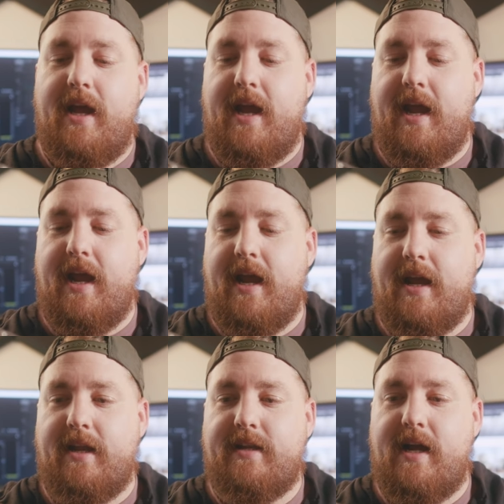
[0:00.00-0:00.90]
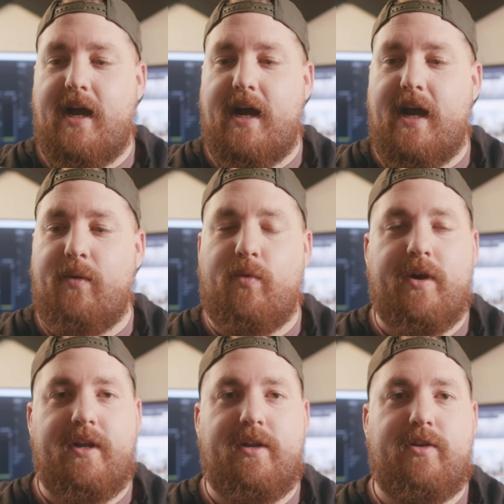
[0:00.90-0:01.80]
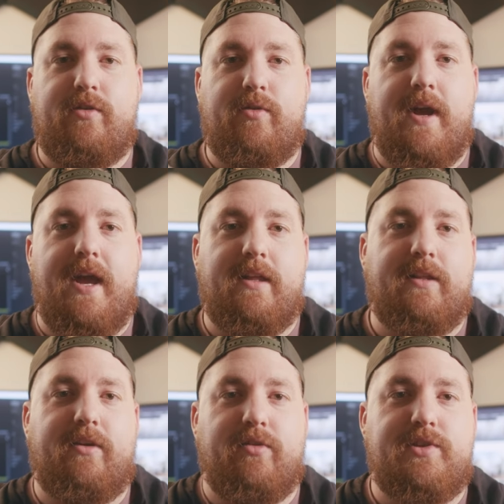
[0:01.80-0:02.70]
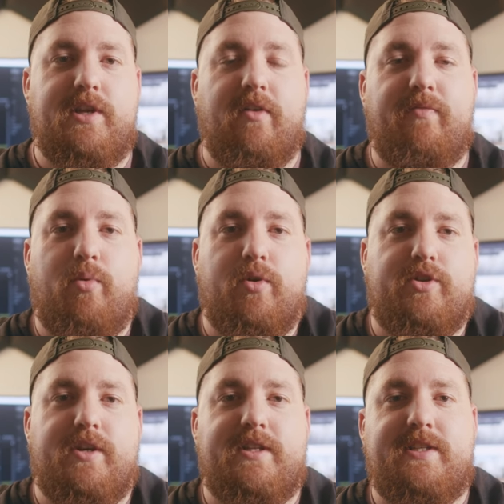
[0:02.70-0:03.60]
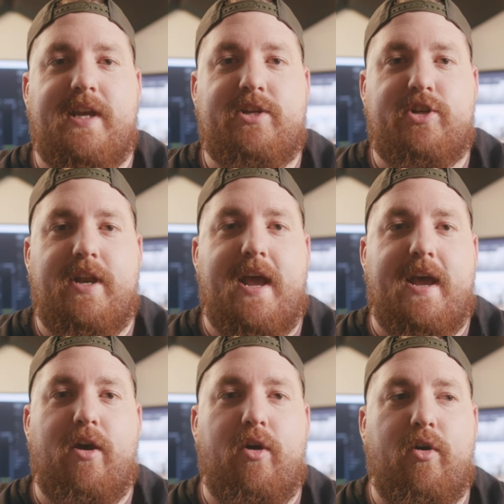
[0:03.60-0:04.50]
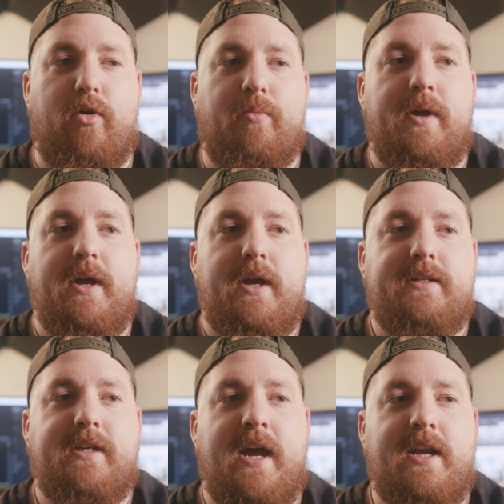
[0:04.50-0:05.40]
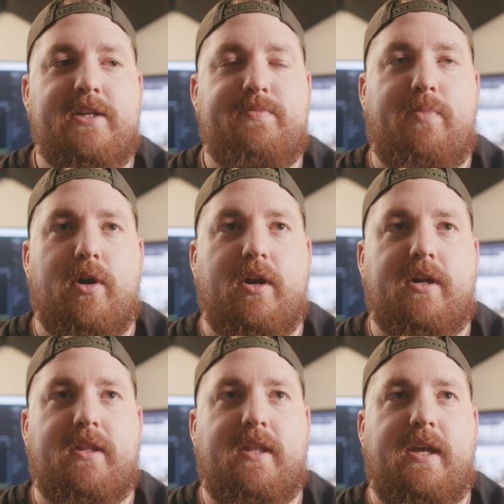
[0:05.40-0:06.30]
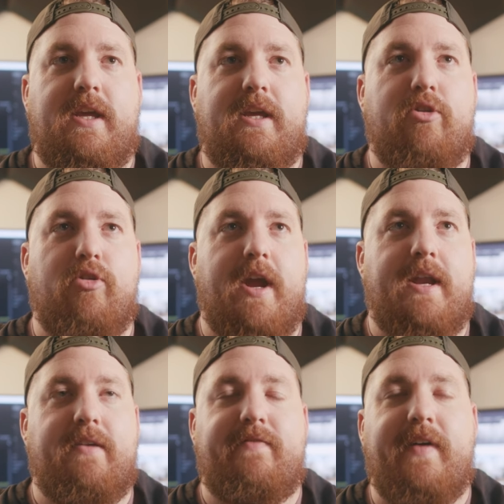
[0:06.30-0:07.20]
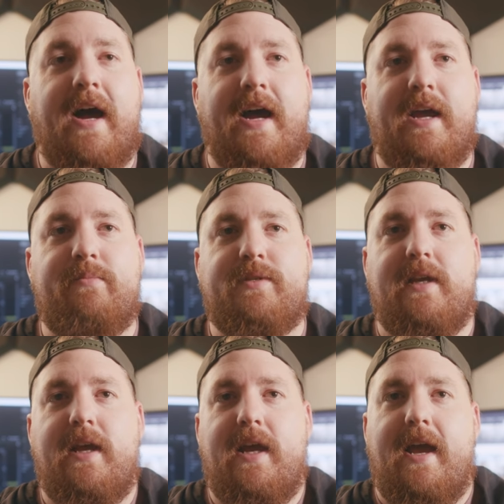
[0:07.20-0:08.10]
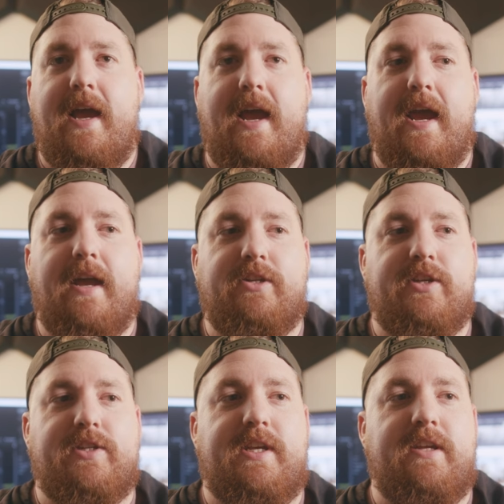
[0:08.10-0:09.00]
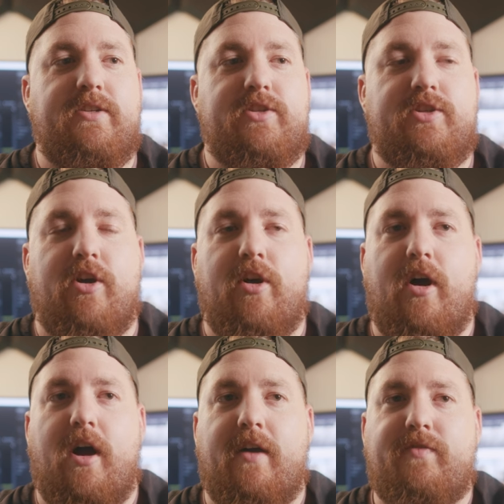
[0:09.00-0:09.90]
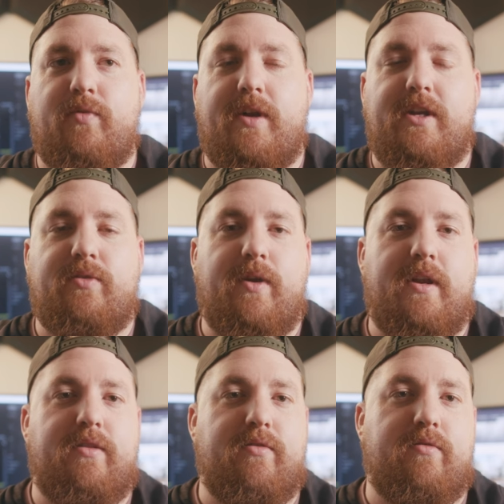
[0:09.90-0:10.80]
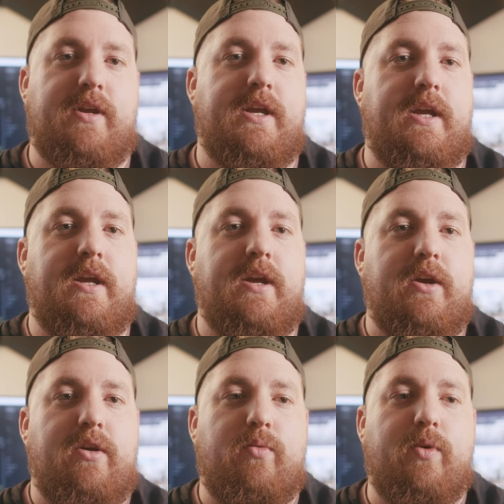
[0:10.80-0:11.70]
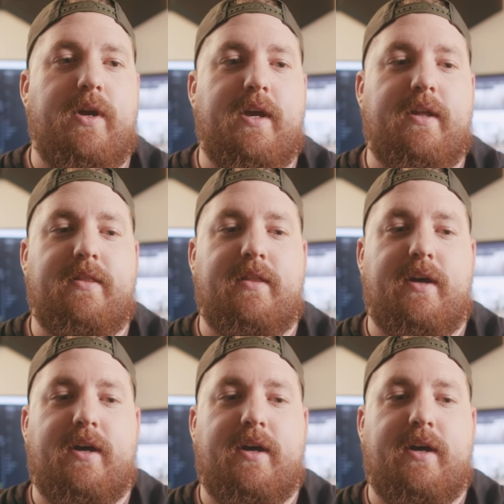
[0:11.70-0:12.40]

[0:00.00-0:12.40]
and I wanted to do a little self-portrait session at home to kind of spark the creative vibes and just start off 2023 with